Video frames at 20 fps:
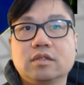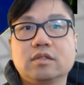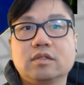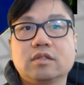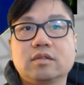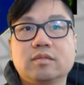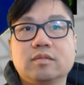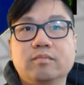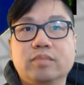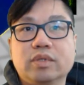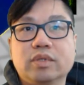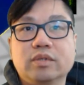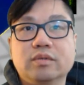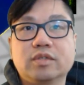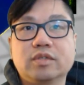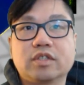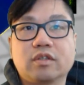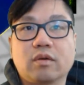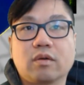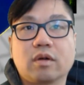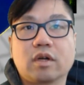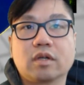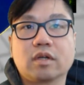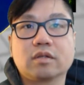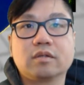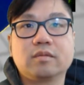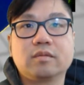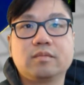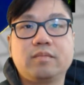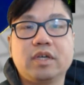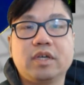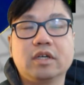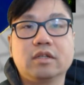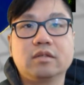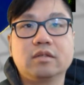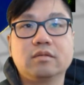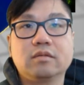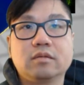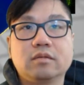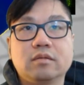Boost or
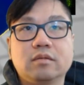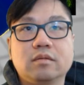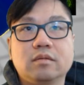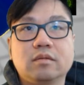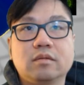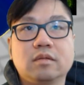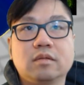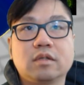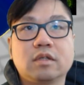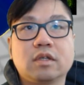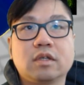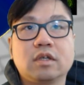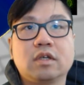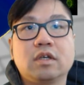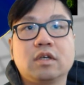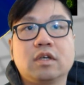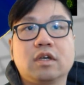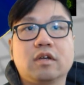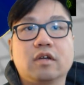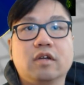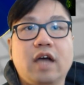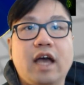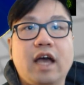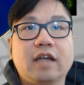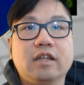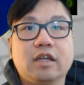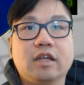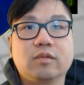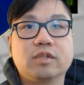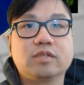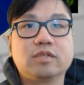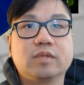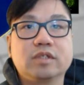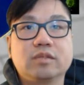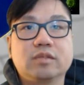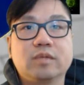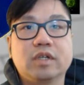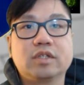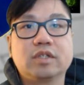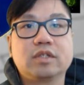pin. I'll highlight which
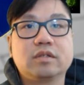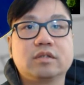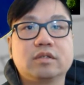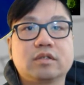one's which.